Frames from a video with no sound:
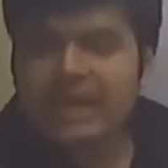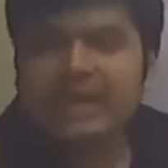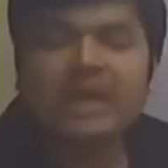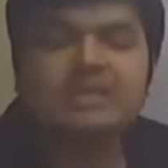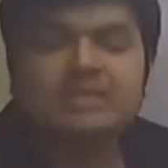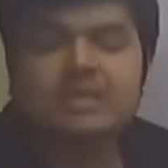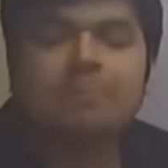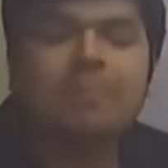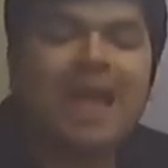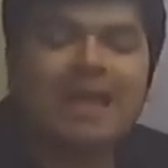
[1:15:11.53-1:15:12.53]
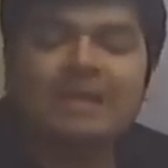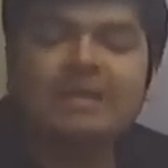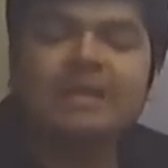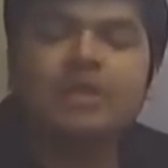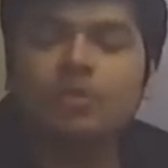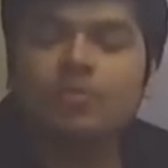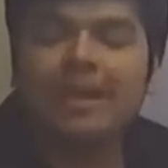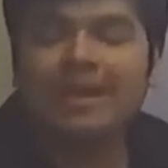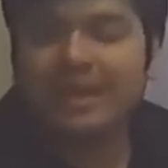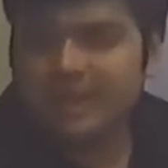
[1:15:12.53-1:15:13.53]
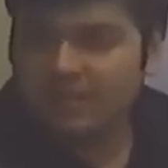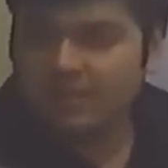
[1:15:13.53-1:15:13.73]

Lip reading: does the bank need to maintain.